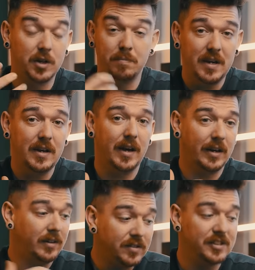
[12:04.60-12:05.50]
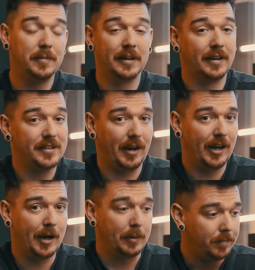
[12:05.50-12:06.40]
To me, it does seem like an exciting
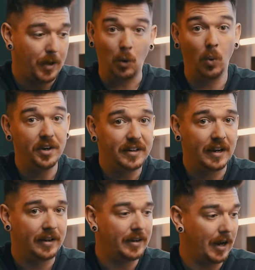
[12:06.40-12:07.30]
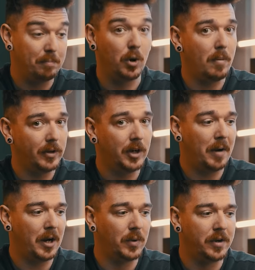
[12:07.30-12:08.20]
camera. I want to get it. I'm probably going to
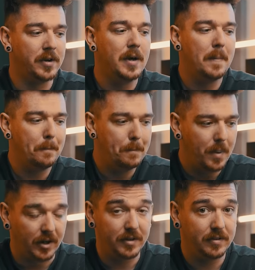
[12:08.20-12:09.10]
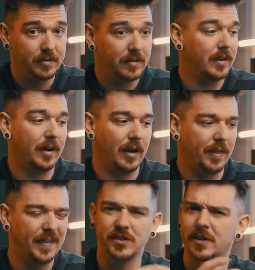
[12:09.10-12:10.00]
buy one, but I
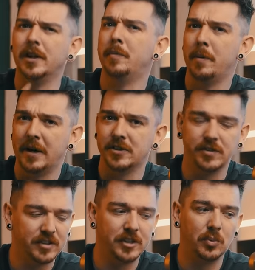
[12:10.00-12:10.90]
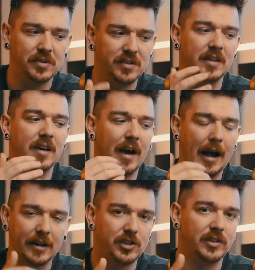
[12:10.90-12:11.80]
think just a little bit of patience until we see
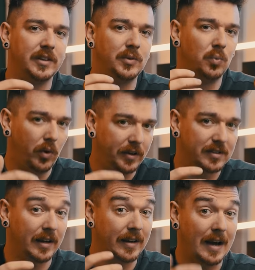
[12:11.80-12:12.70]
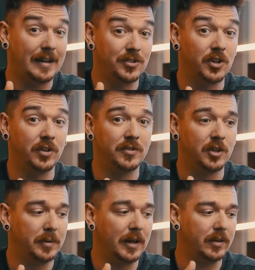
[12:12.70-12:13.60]
actually what it's like hands-on is going
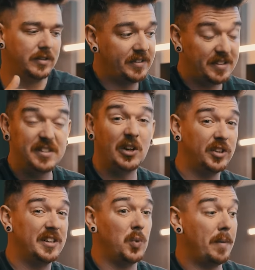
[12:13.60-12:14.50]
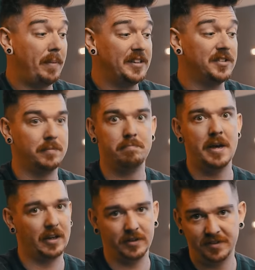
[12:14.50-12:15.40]
to be like. It's easy to look at these web pages and
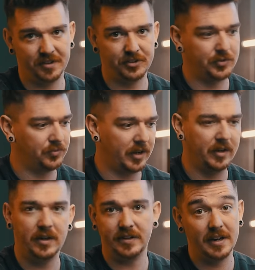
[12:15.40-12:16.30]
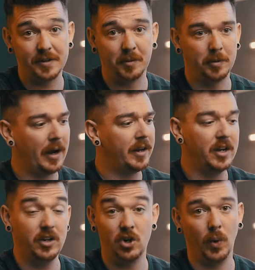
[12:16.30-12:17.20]
make a decision, right? Yes, I'm going to buy it.
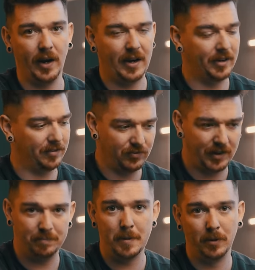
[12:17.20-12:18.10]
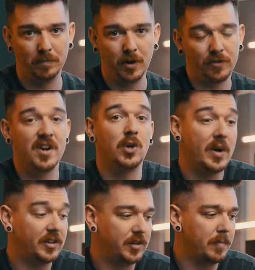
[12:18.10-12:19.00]
No, I hate it, right? People are very
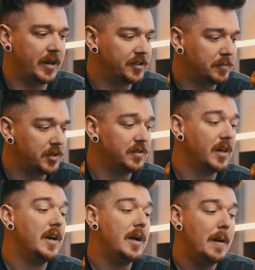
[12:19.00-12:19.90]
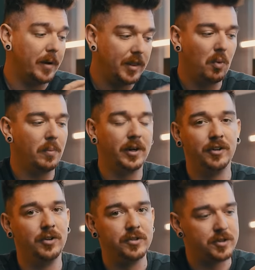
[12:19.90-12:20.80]
quick to make assumptions, but I think what we got to
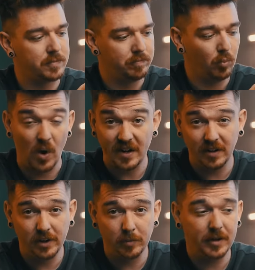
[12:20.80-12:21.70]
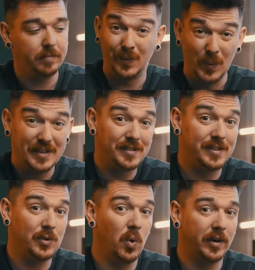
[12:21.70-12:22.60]
do is just wait a little bit and wait to
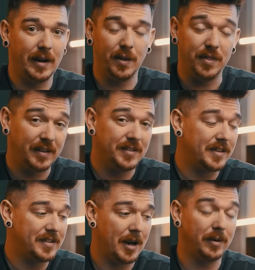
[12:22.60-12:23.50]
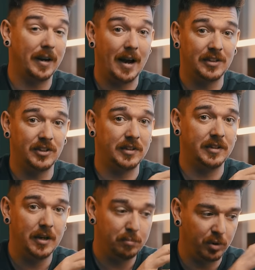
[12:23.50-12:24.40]
see what kind of things that this camera can
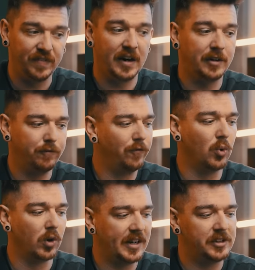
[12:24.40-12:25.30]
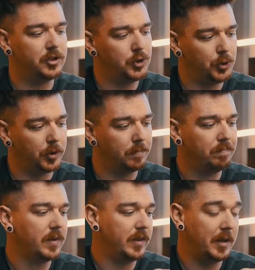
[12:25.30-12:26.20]
actually provide for each shooter.
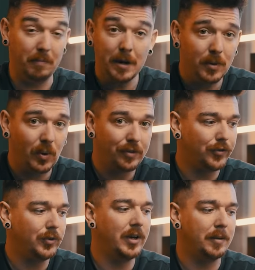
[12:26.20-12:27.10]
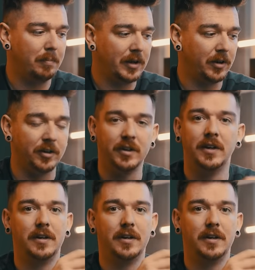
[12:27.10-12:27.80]
It might be right for you, it might not.